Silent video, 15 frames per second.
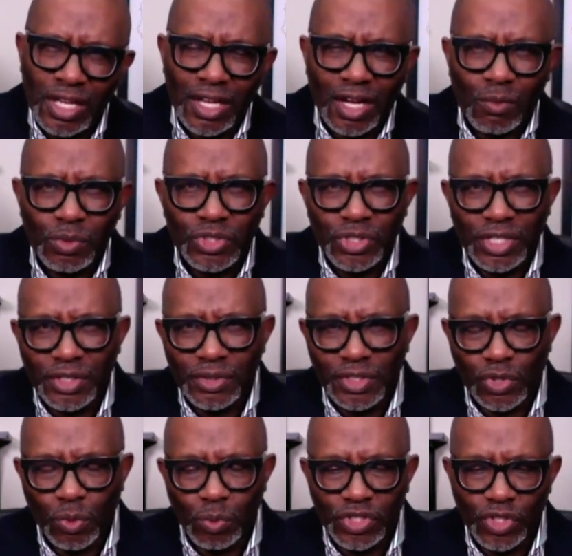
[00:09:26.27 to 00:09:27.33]
I want you to hear
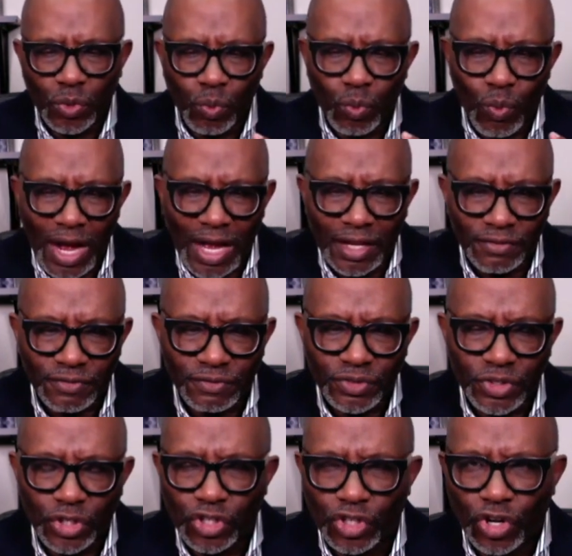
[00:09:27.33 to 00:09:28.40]
this. So when your wife,
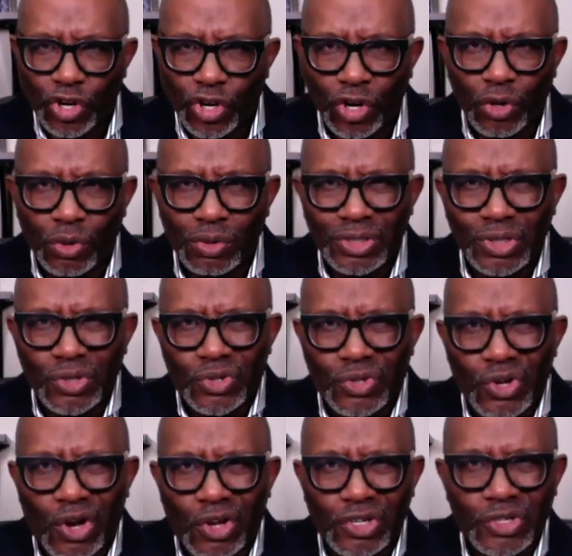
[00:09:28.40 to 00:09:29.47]
your girl, your
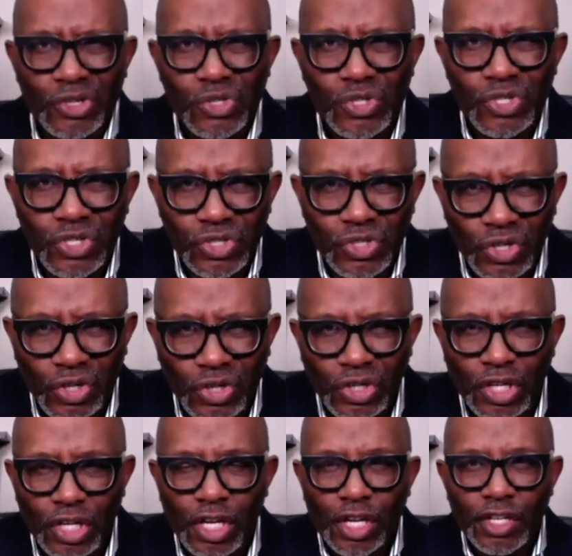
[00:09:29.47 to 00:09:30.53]
daughter, your sister,
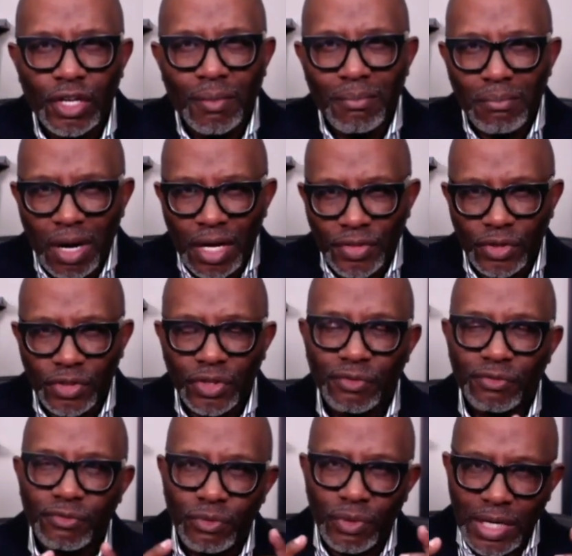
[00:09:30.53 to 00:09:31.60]
your mother, your
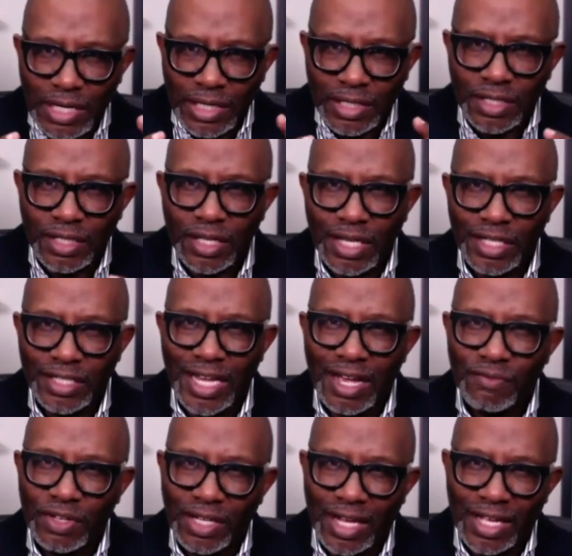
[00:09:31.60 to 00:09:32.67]
friend is
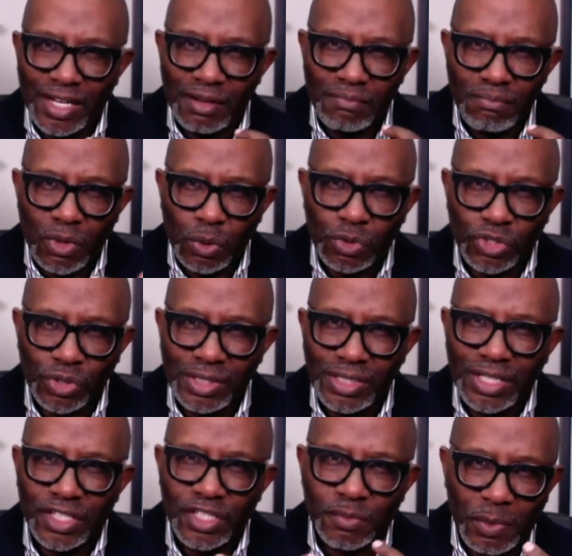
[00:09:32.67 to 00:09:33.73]
having an
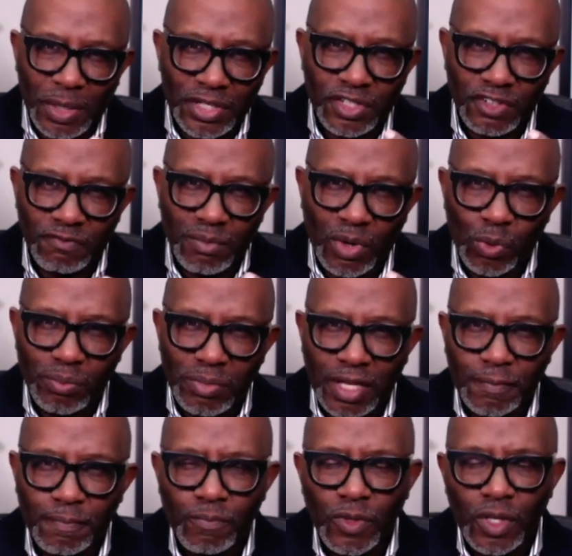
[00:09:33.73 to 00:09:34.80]
emotionally expressive moment,